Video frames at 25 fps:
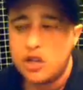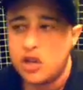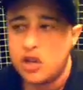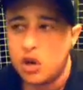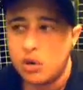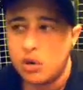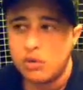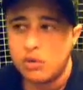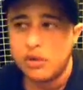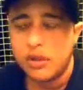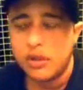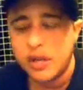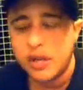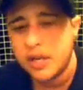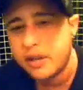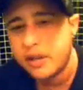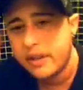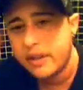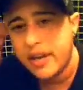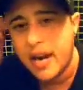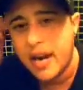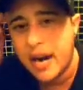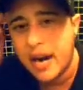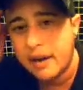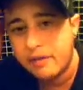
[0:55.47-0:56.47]
I don't
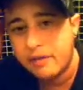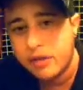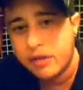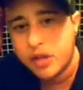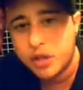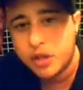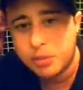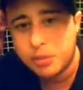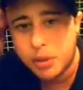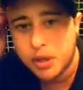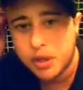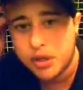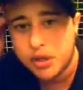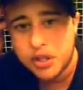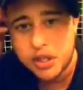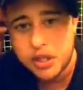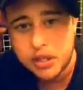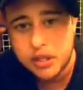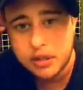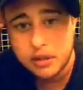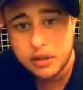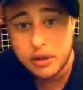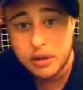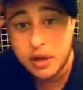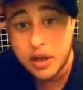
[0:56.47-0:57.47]
think the average
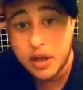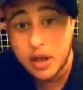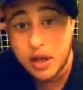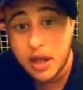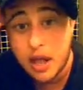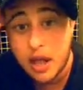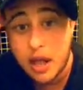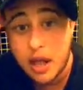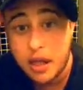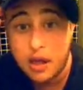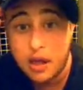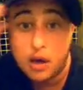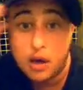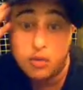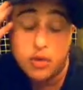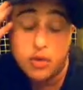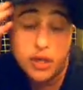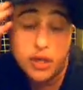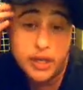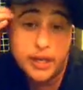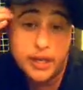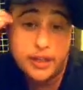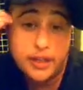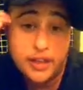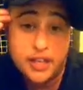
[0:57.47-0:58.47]
person
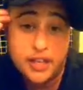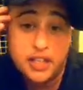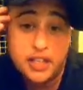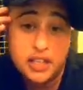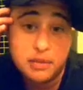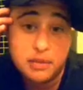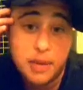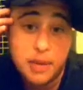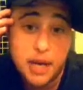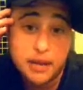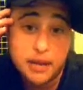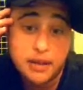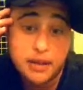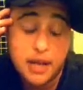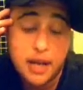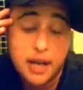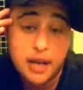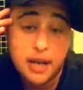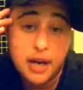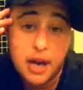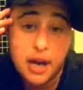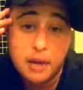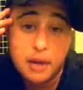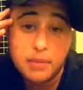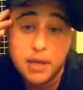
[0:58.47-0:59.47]
really thinks about
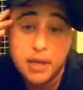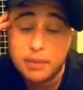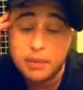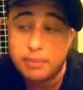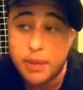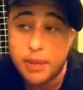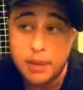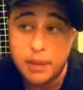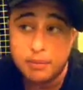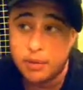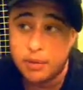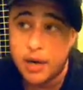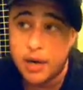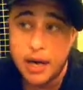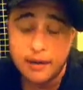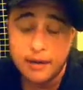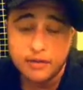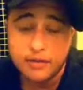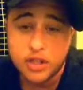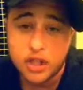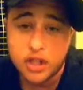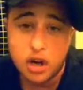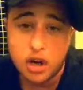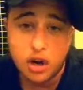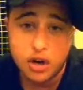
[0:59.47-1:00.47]
that. I mean, people
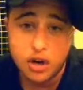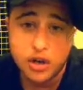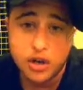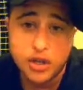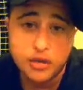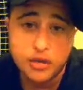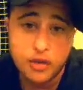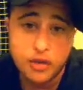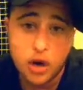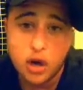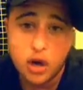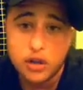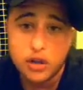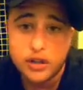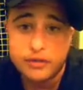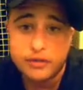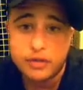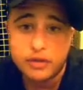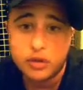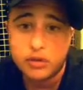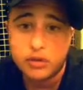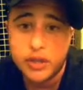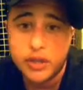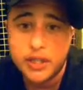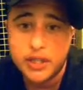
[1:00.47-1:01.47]
have scars for all
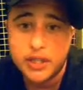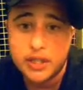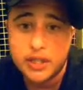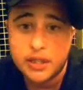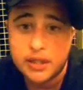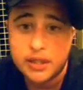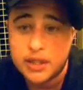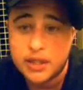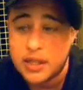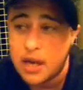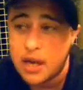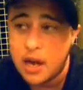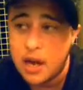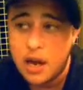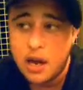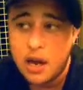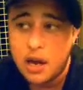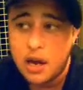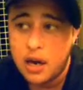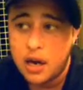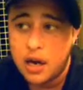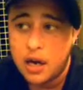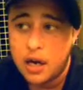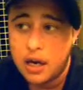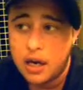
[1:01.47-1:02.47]
different reasons.
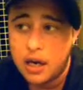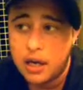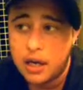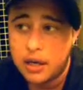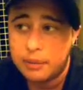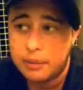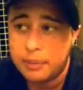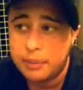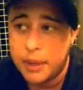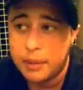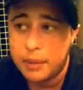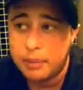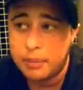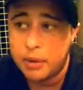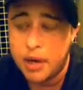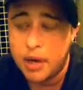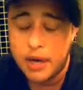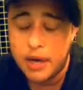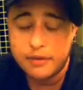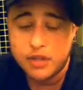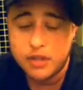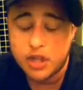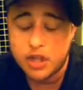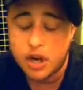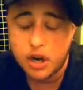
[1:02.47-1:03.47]

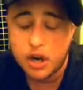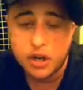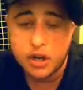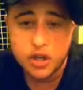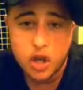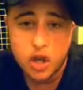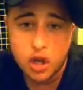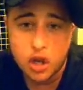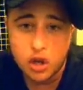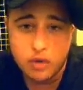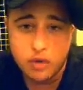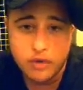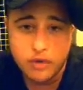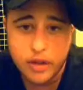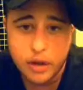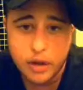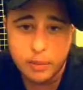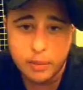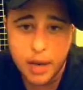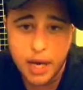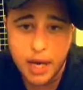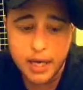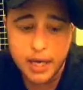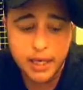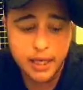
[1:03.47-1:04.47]
People have scars over
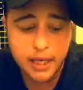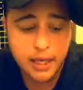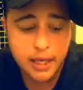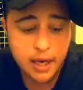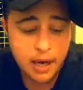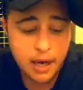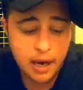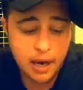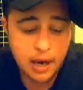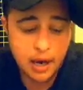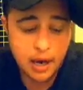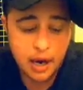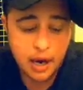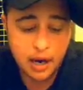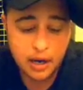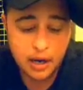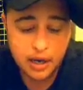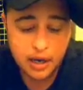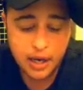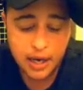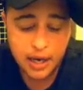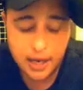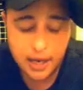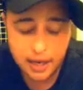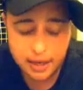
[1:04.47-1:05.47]
their body,
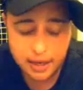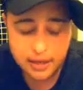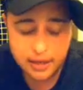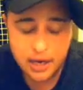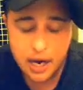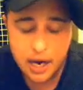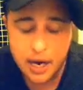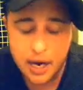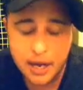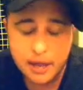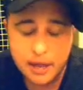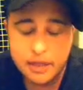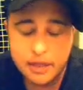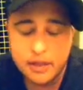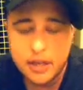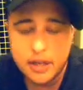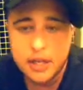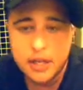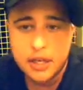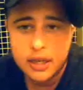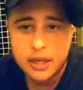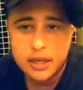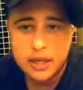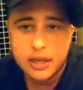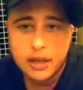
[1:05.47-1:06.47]
and I
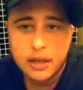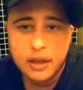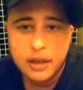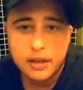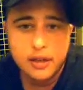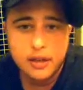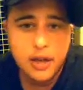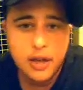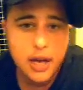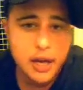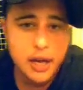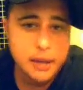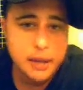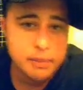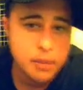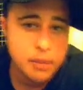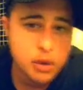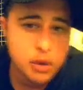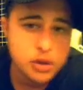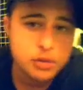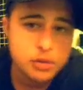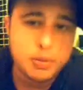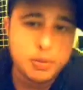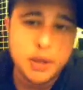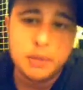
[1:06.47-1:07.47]
think that
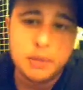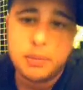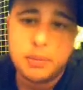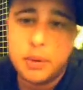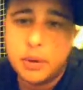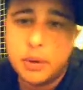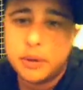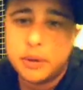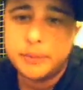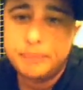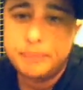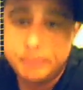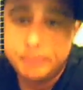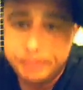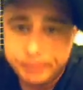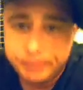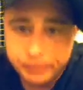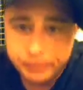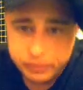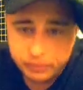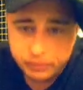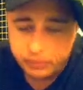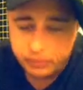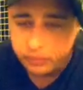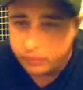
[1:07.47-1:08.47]
most people,
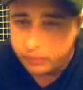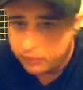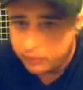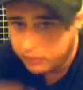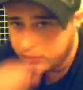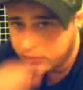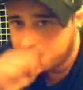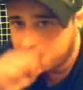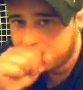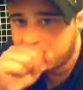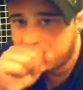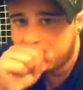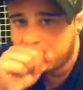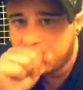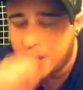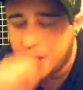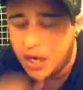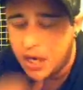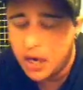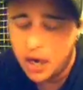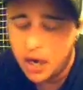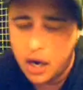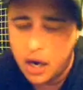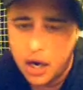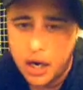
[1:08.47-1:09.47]

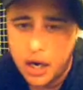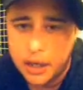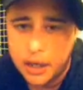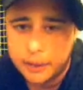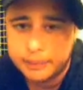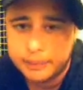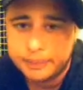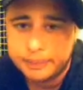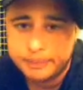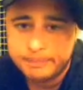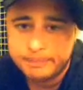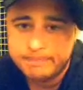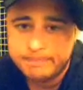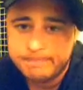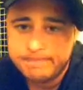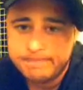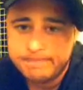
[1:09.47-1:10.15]
most